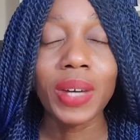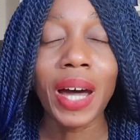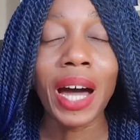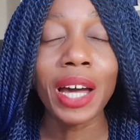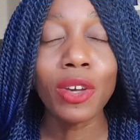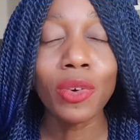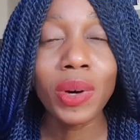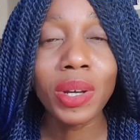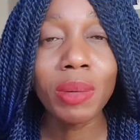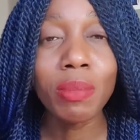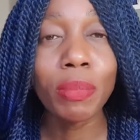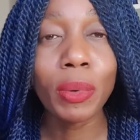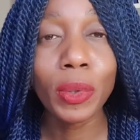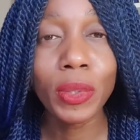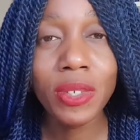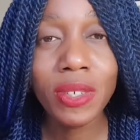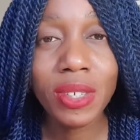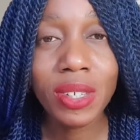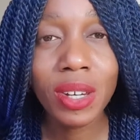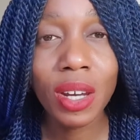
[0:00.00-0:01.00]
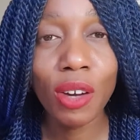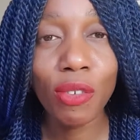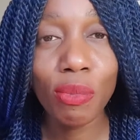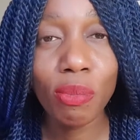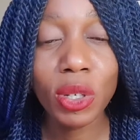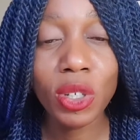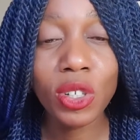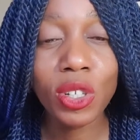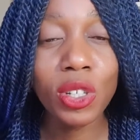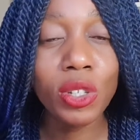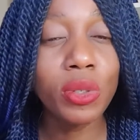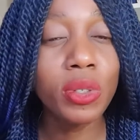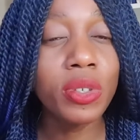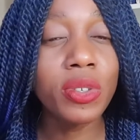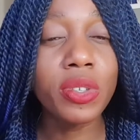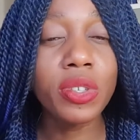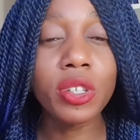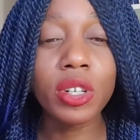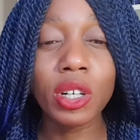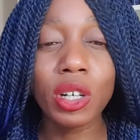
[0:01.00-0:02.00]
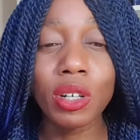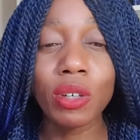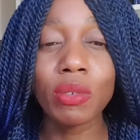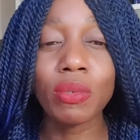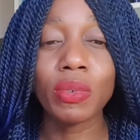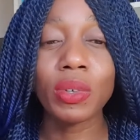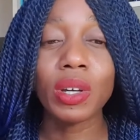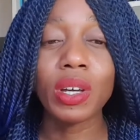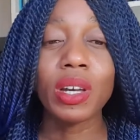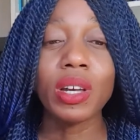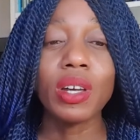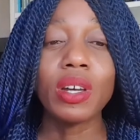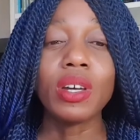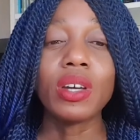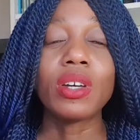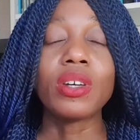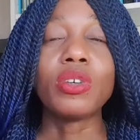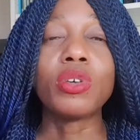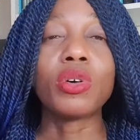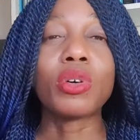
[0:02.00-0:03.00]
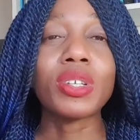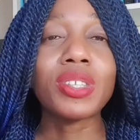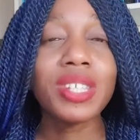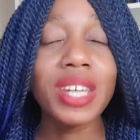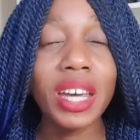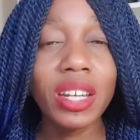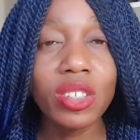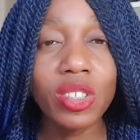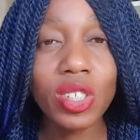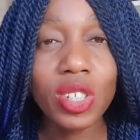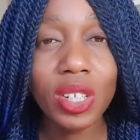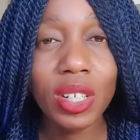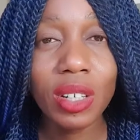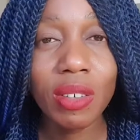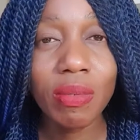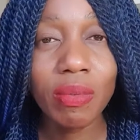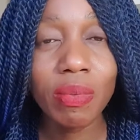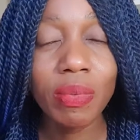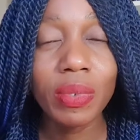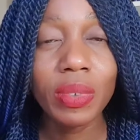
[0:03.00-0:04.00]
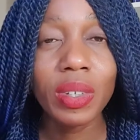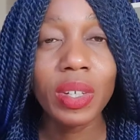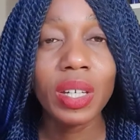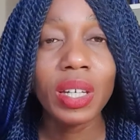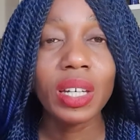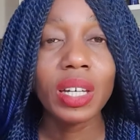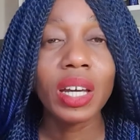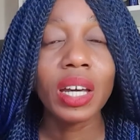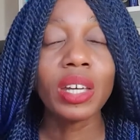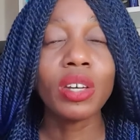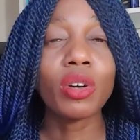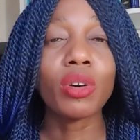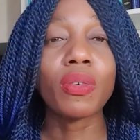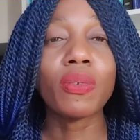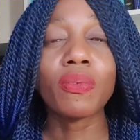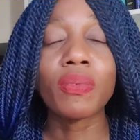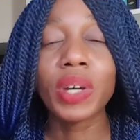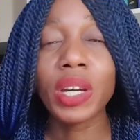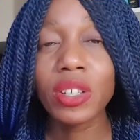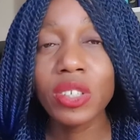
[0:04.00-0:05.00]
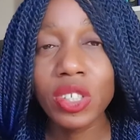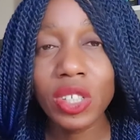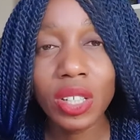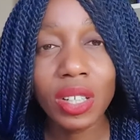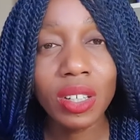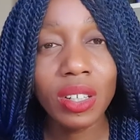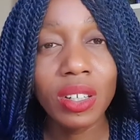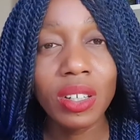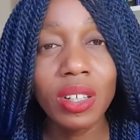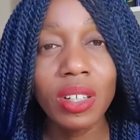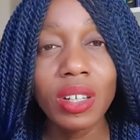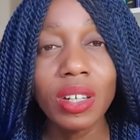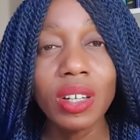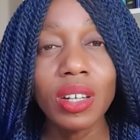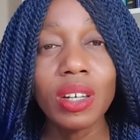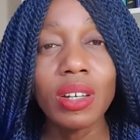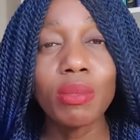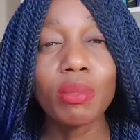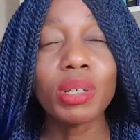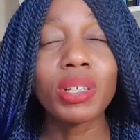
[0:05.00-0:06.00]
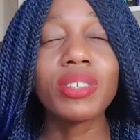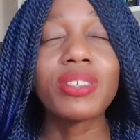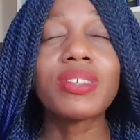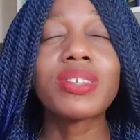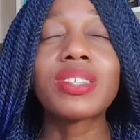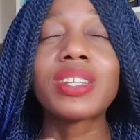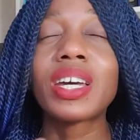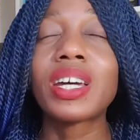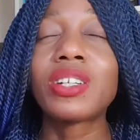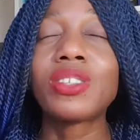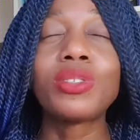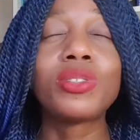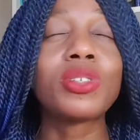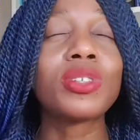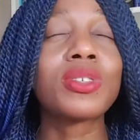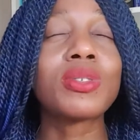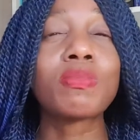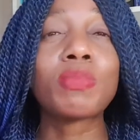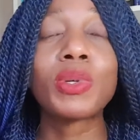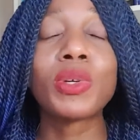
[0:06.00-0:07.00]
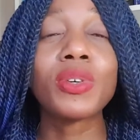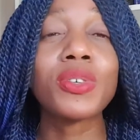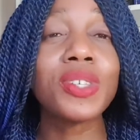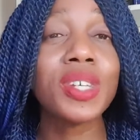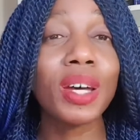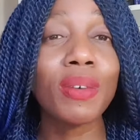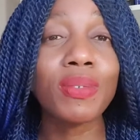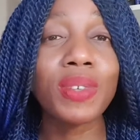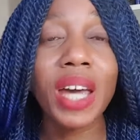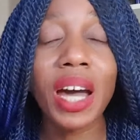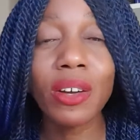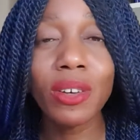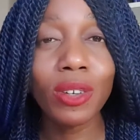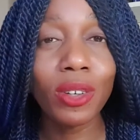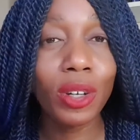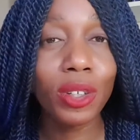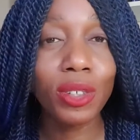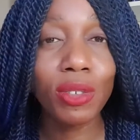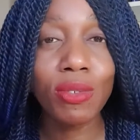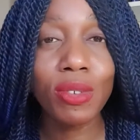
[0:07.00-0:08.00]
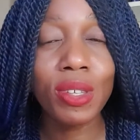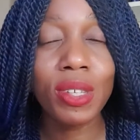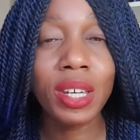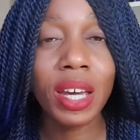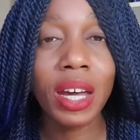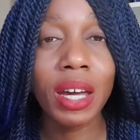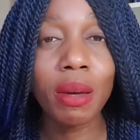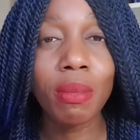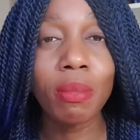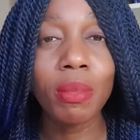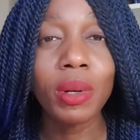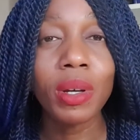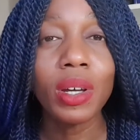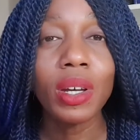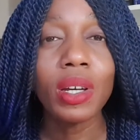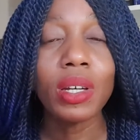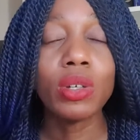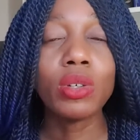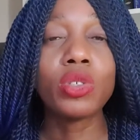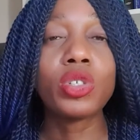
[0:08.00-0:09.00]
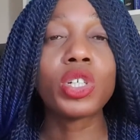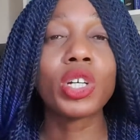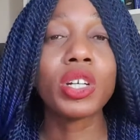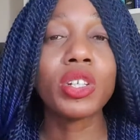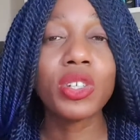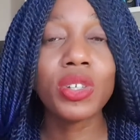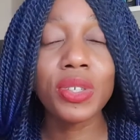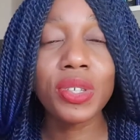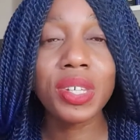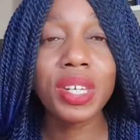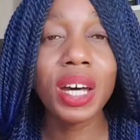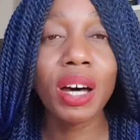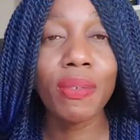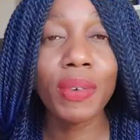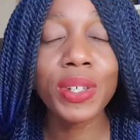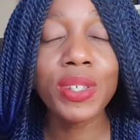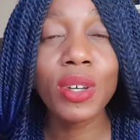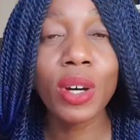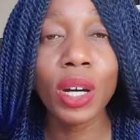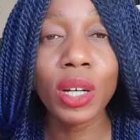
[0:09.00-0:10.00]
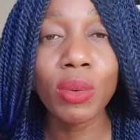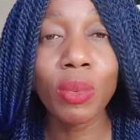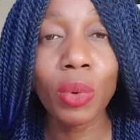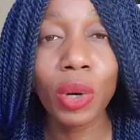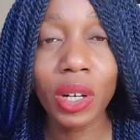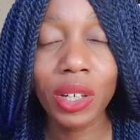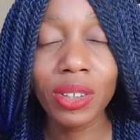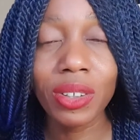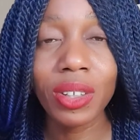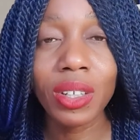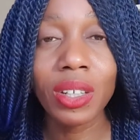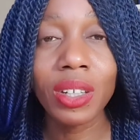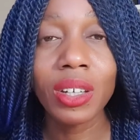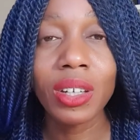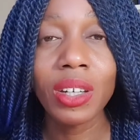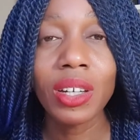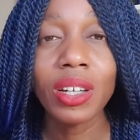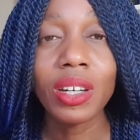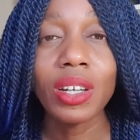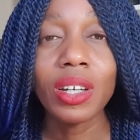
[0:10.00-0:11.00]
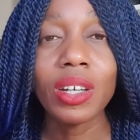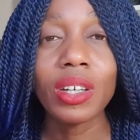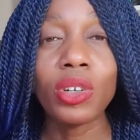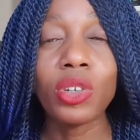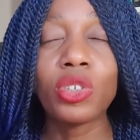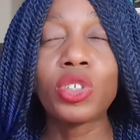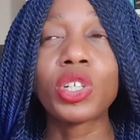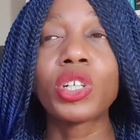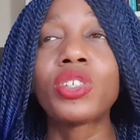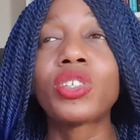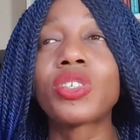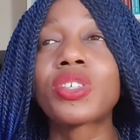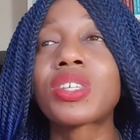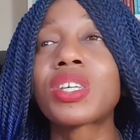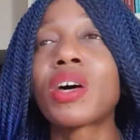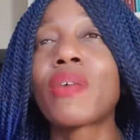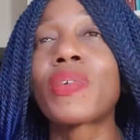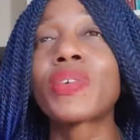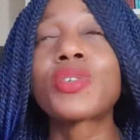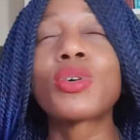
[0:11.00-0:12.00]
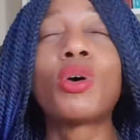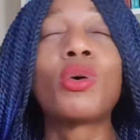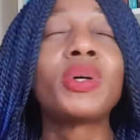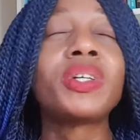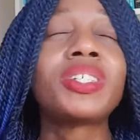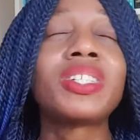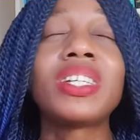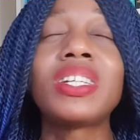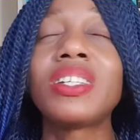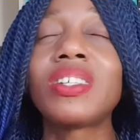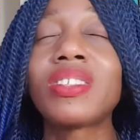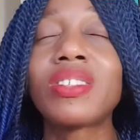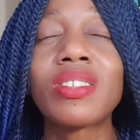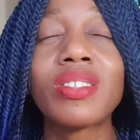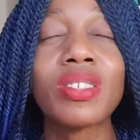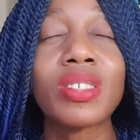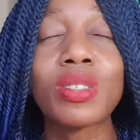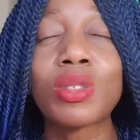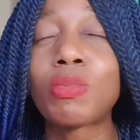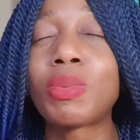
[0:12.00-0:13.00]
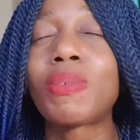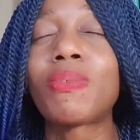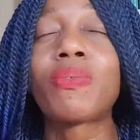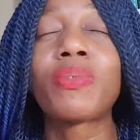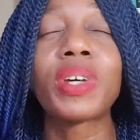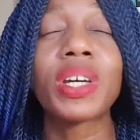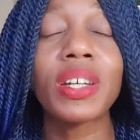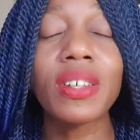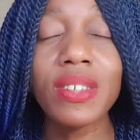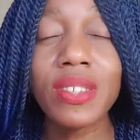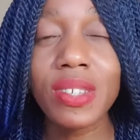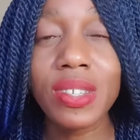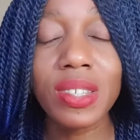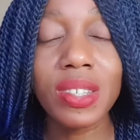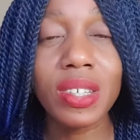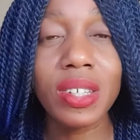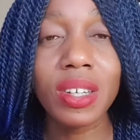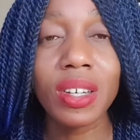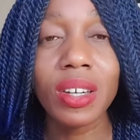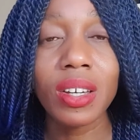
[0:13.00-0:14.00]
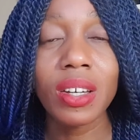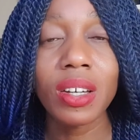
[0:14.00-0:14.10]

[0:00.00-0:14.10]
Are you an important enough mission? You deserve your attention and your affection, but instead you just put yourself down a lot of the time. You judge yourself as unworthy. You judge yourself as always needing to be fixed.